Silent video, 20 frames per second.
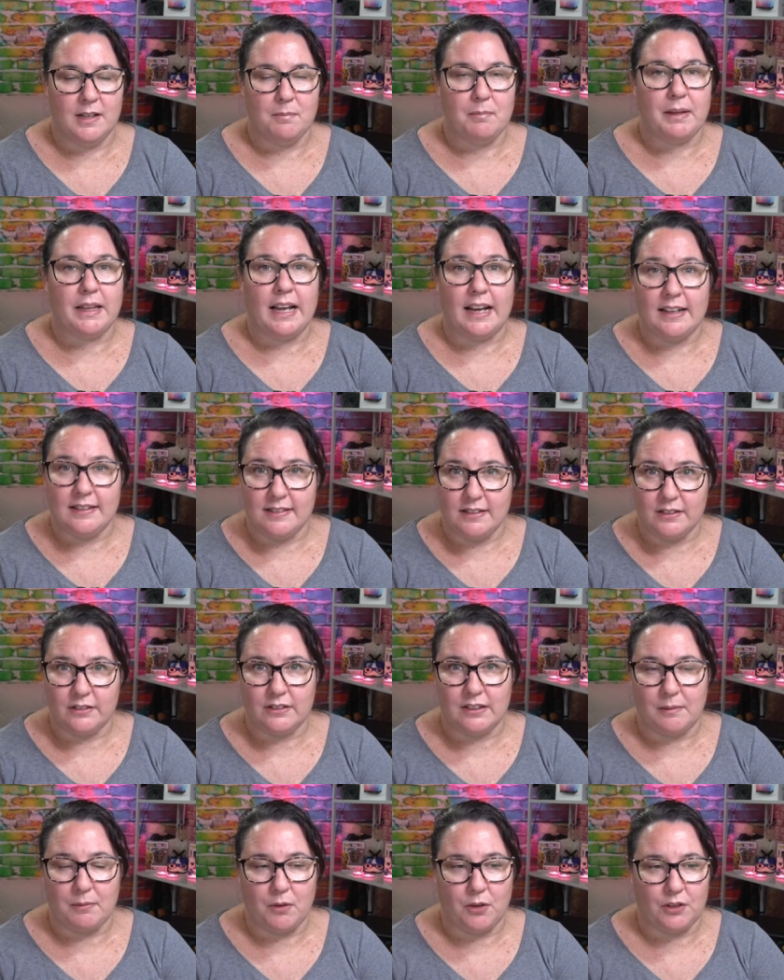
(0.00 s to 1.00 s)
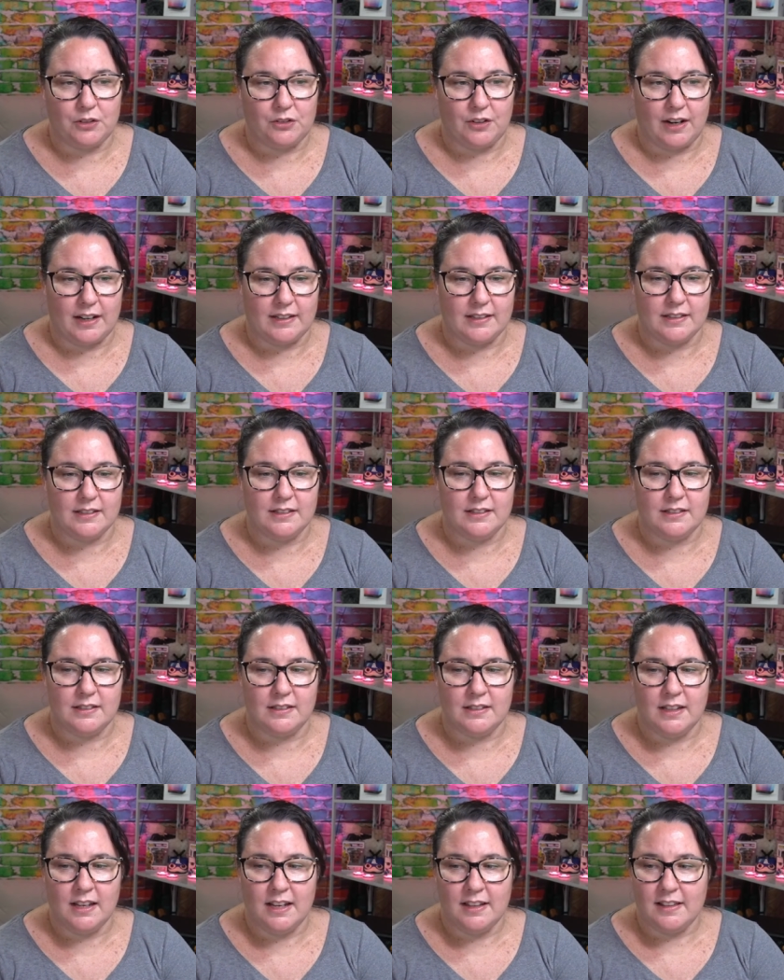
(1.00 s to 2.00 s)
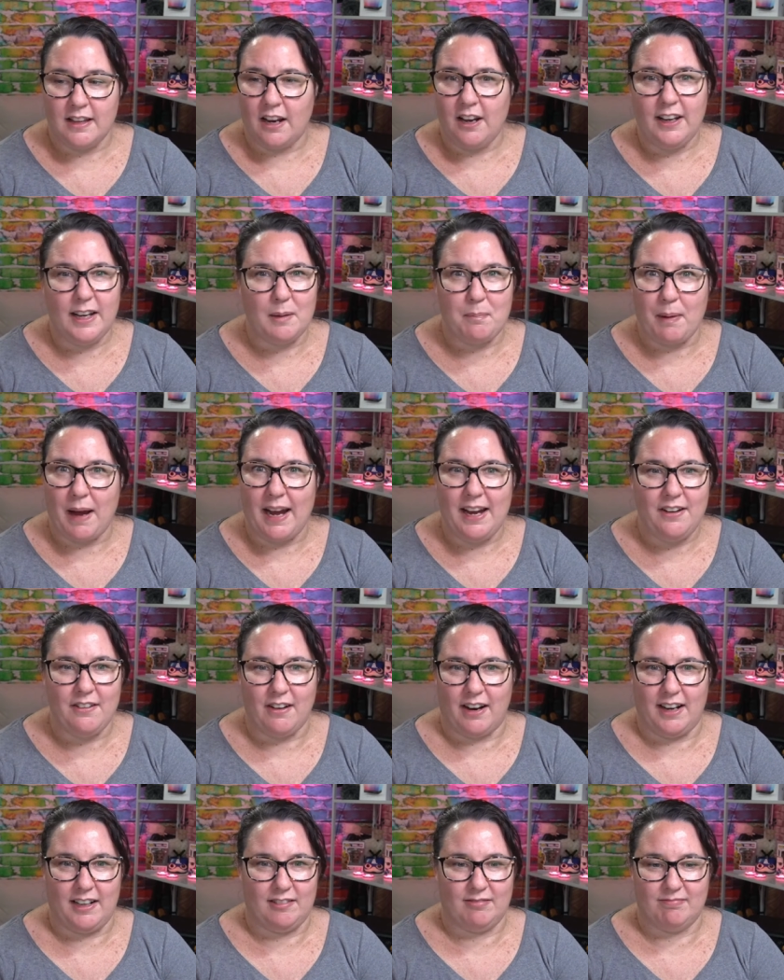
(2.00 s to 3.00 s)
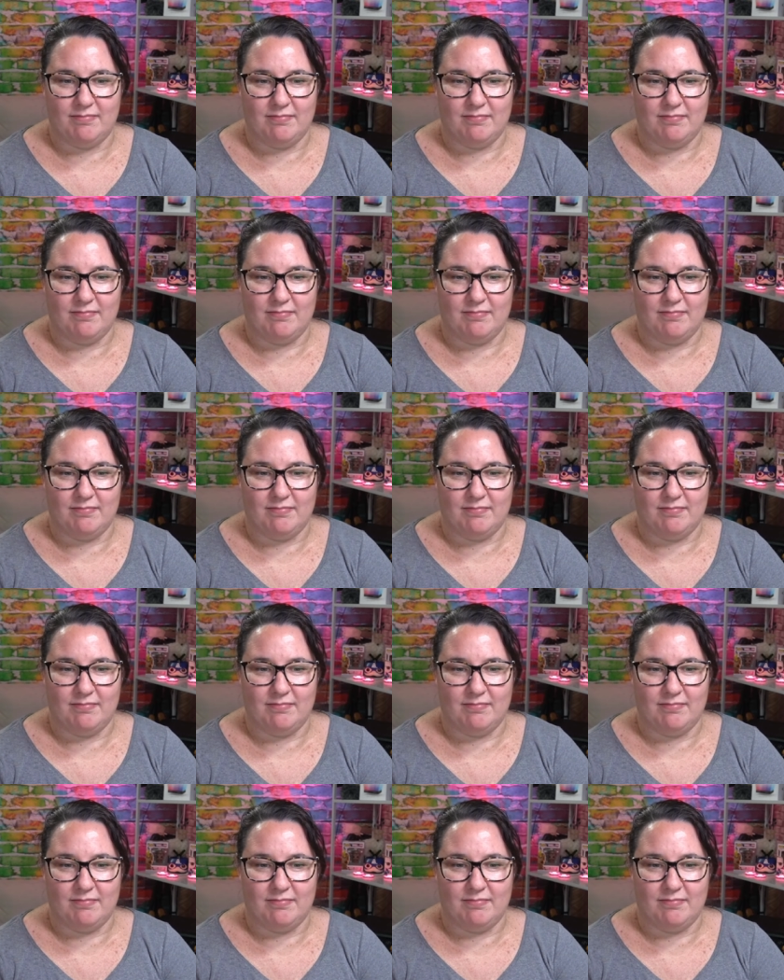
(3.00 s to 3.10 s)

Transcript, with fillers: but they are still subcontractors they don't get paid great.